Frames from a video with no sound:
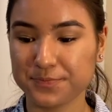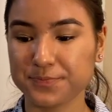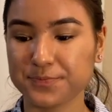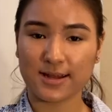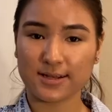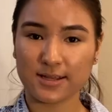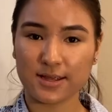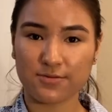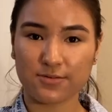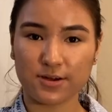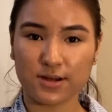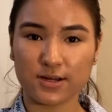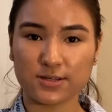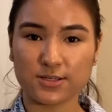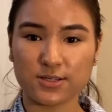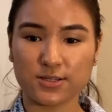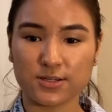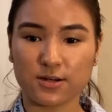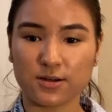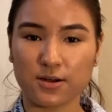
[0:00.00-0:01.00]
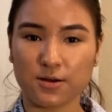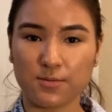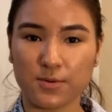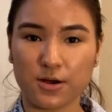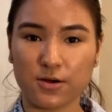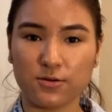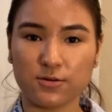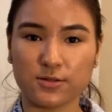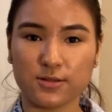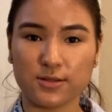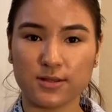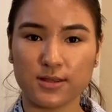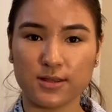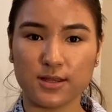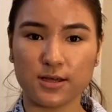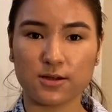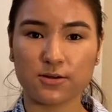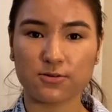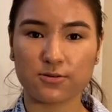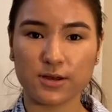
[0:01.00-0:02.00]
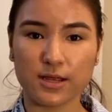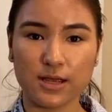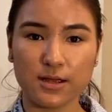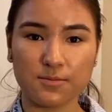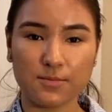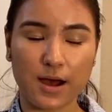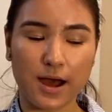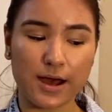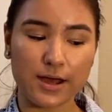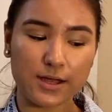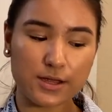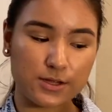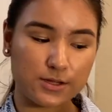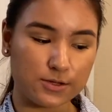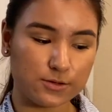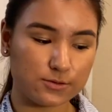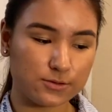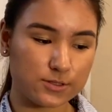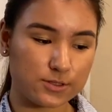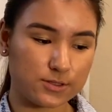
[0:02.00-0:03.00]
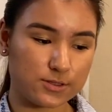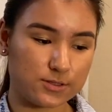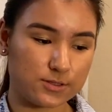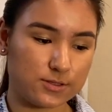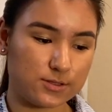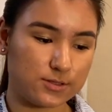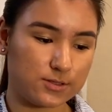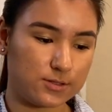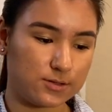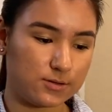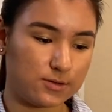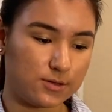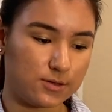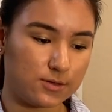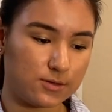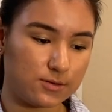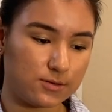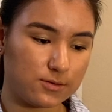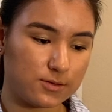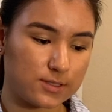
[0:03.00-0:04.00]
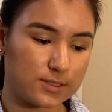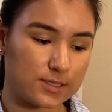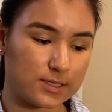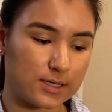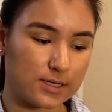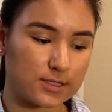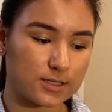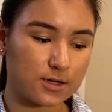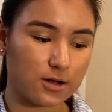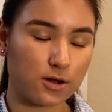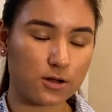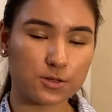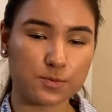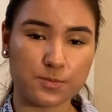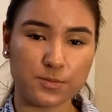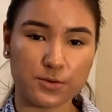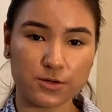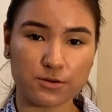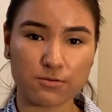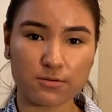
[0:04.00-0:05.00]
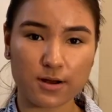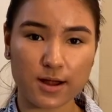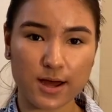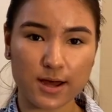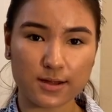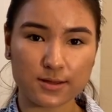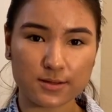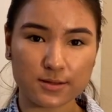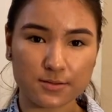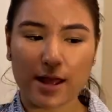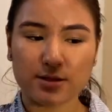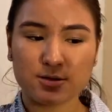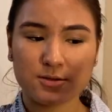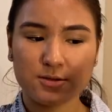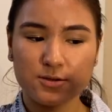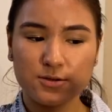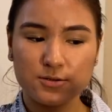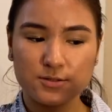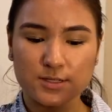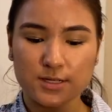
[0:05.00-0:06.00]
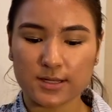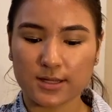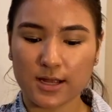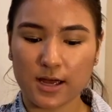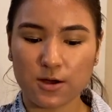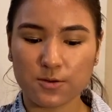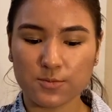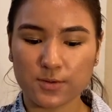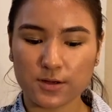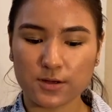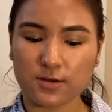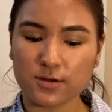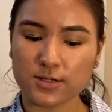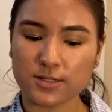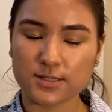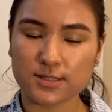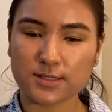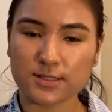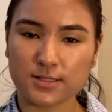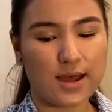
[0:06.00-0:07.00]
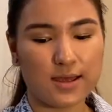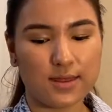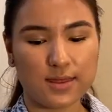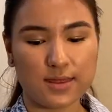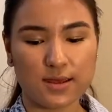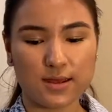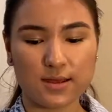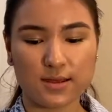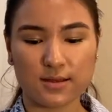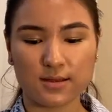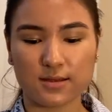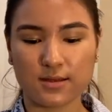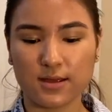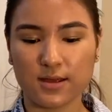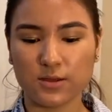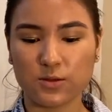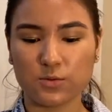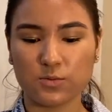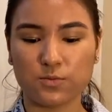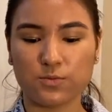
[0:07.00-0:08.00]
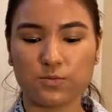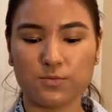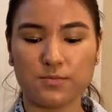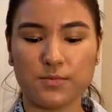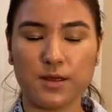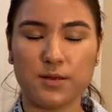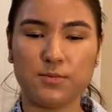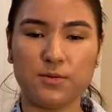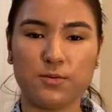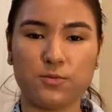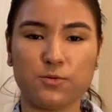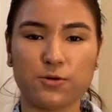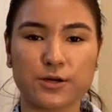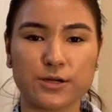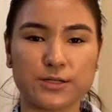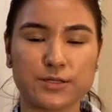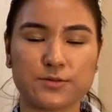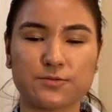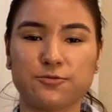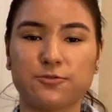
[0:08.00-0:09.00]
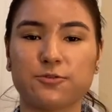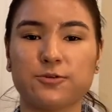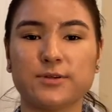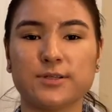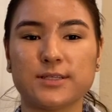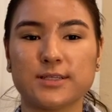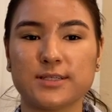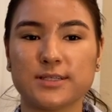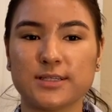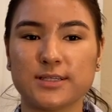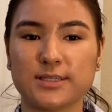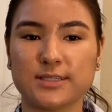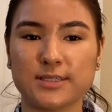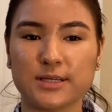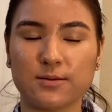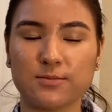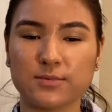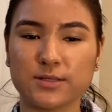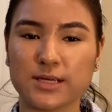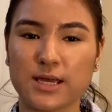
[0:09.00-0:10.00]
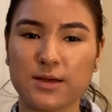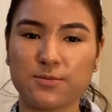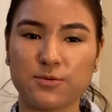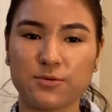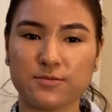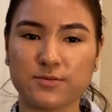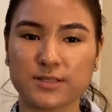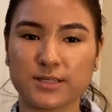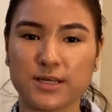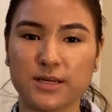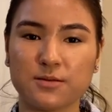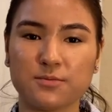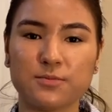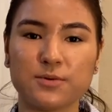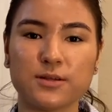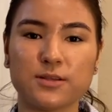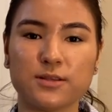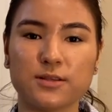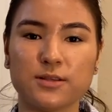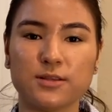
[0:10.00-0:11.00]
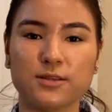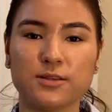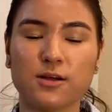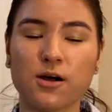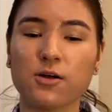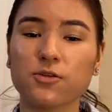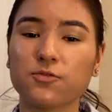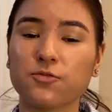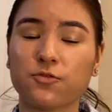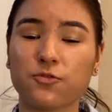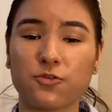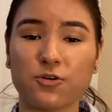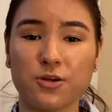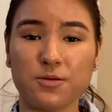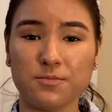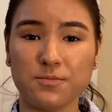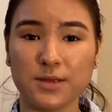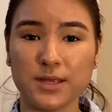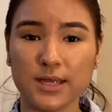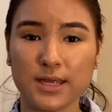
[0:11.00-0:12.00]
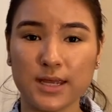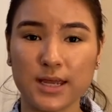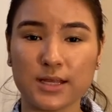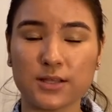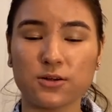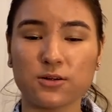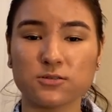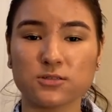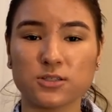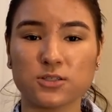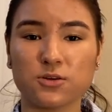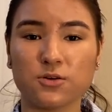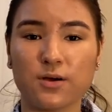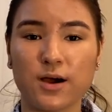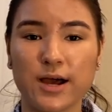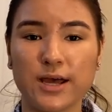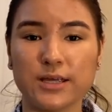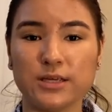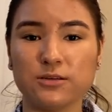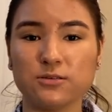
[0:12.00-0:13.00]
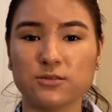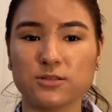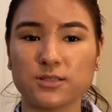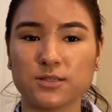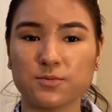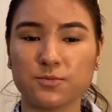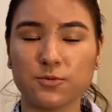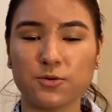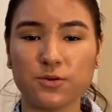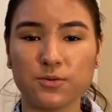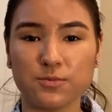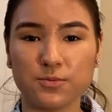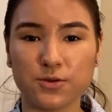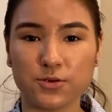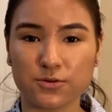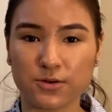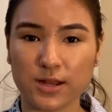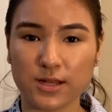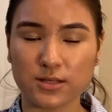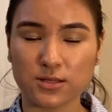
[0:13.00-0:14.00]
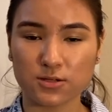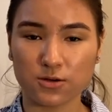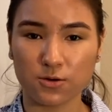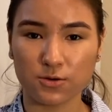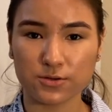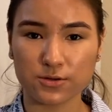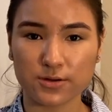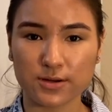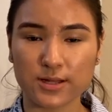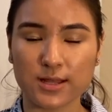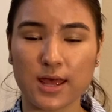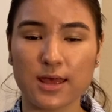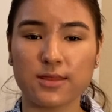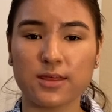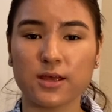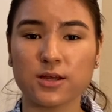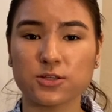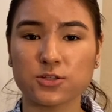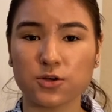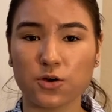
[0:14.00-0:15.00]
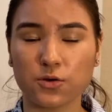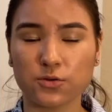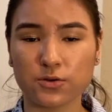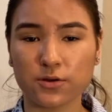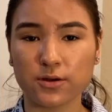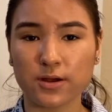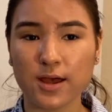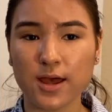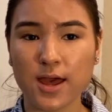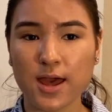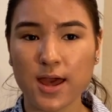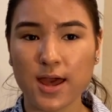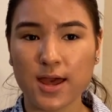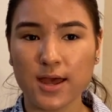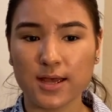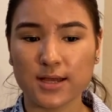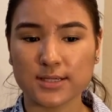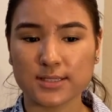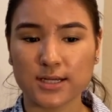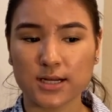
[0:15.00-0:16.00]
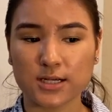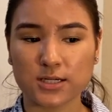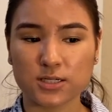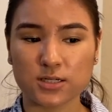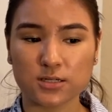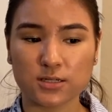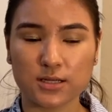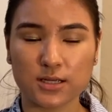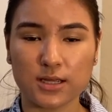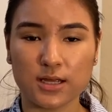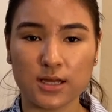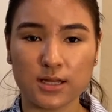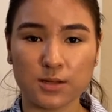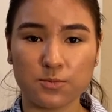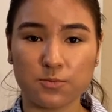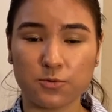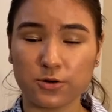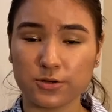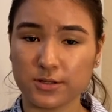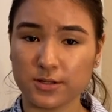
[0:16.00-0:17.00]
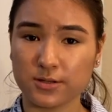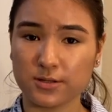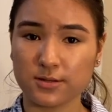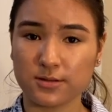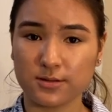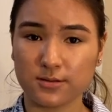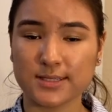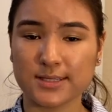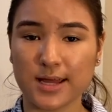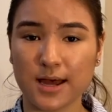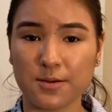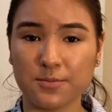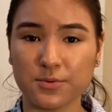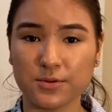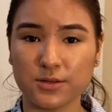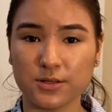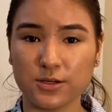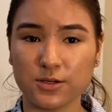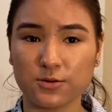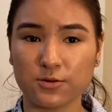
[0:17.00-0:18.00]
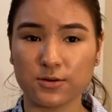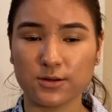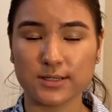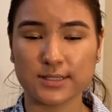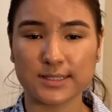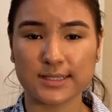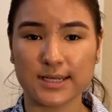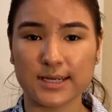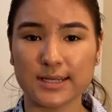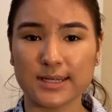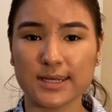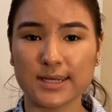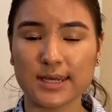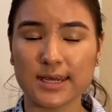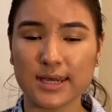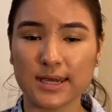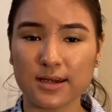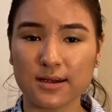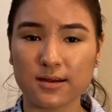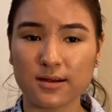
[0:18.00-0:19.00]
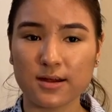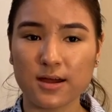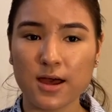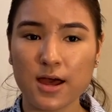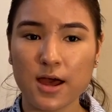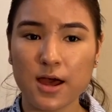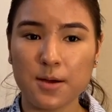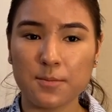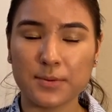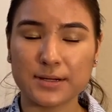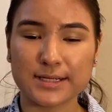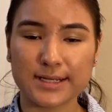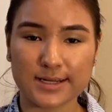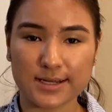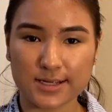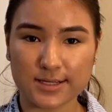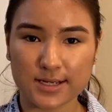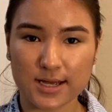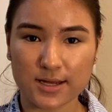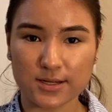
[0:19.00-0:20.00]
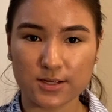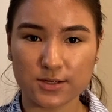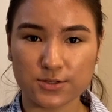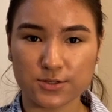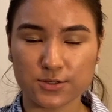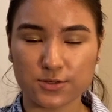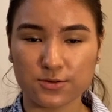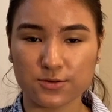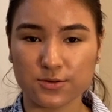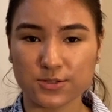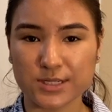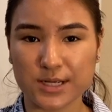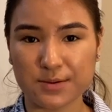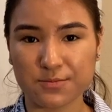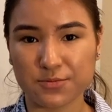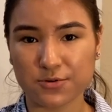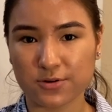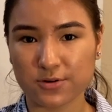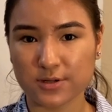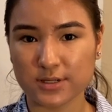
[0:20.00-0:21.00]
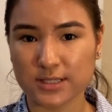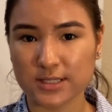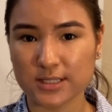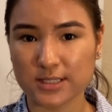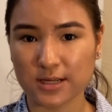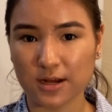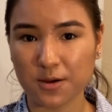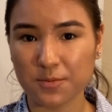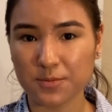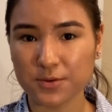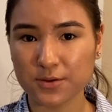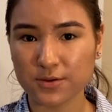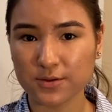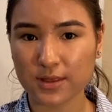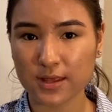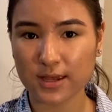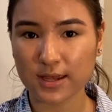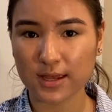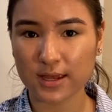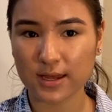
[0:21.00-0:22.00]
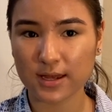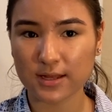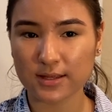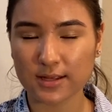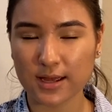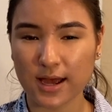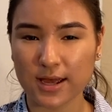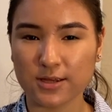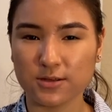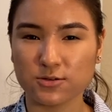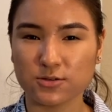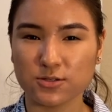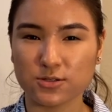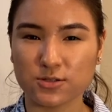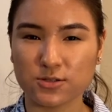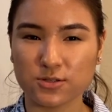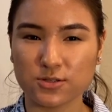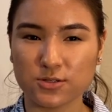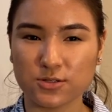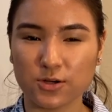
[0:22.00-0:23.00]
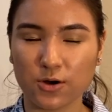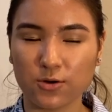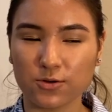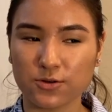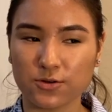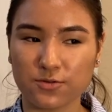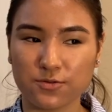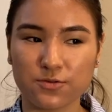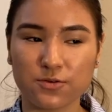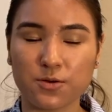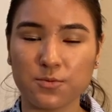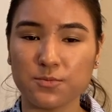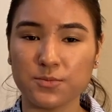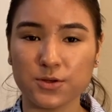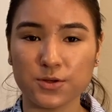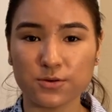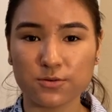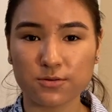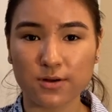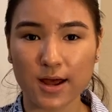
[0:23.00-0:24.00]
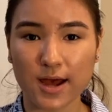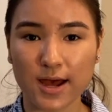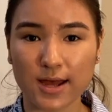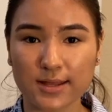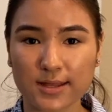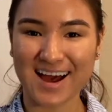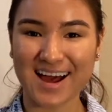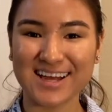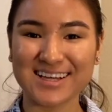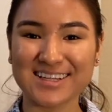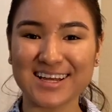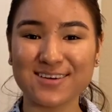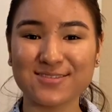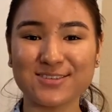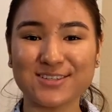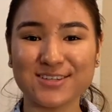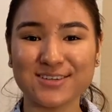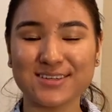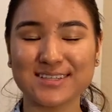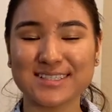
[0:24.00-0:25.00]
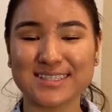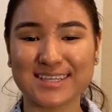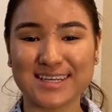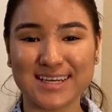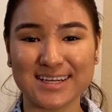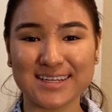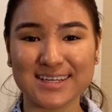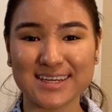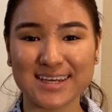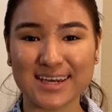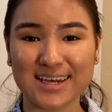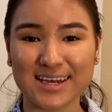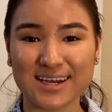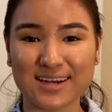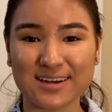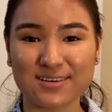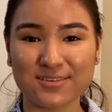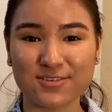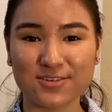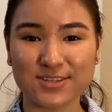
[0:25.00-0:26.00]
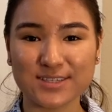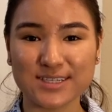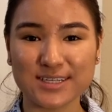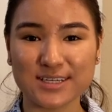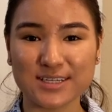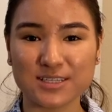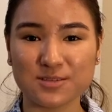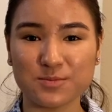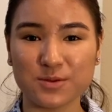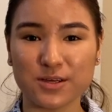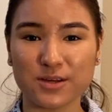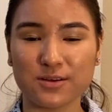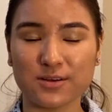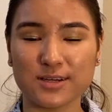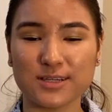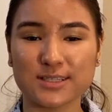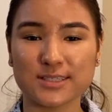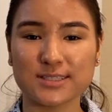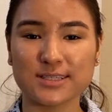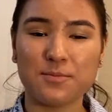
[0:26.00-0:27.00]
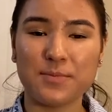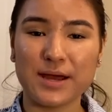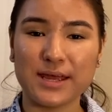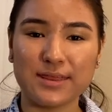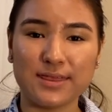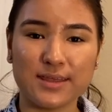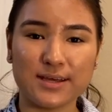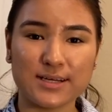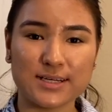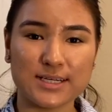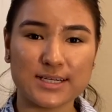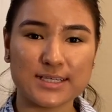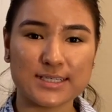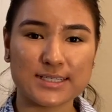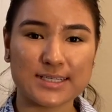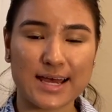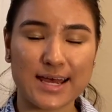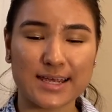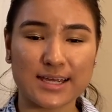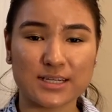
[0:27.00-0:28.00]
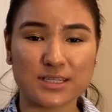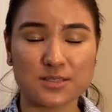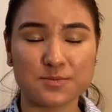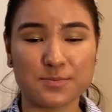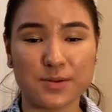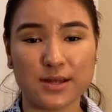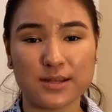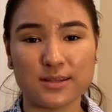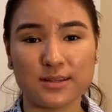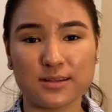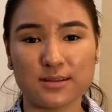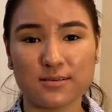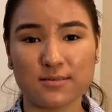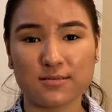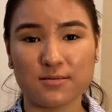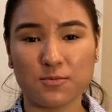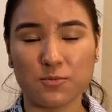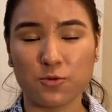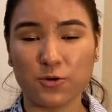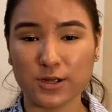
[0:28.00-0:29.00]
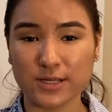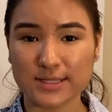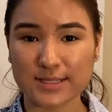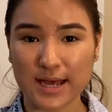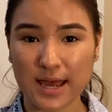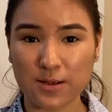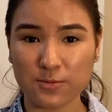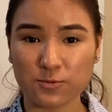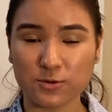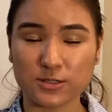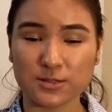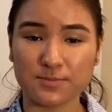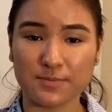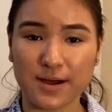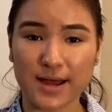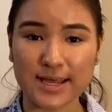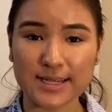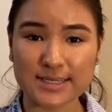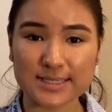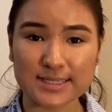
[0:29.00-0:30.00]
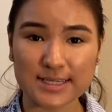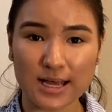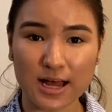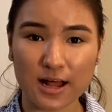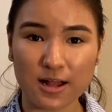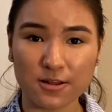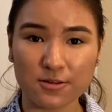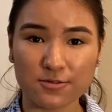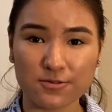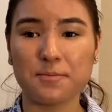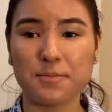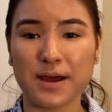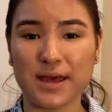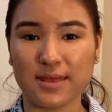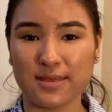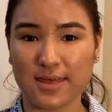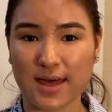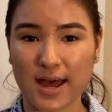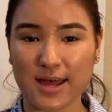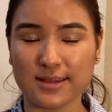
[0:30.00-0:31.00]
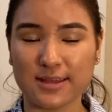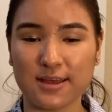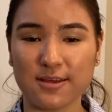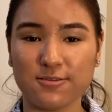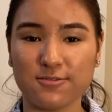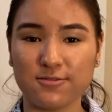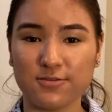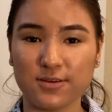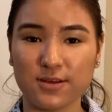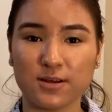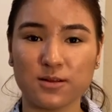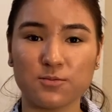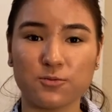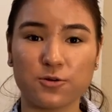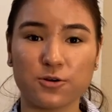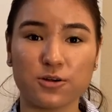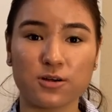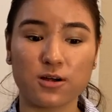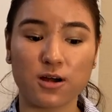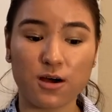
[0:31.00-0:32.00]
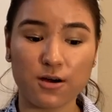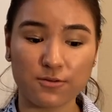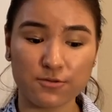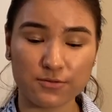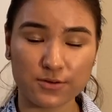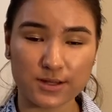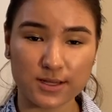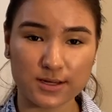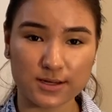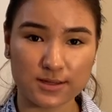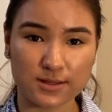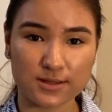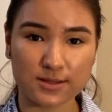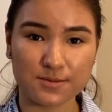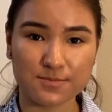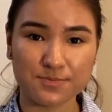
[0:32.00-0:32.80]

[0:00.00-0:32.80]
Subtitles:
And I forgot to talk about the cream I used to use. It's called Murad. I don't use it now because I think it maybe works for some type of skin but not for me. And also I used Murad toner, and I think toner is actually an important step in your skincare, but I decided to temporarily stop using it. I use toner from Murad. I love doing skincare routines because by this I can spend more time with myself. By that I feel more confident.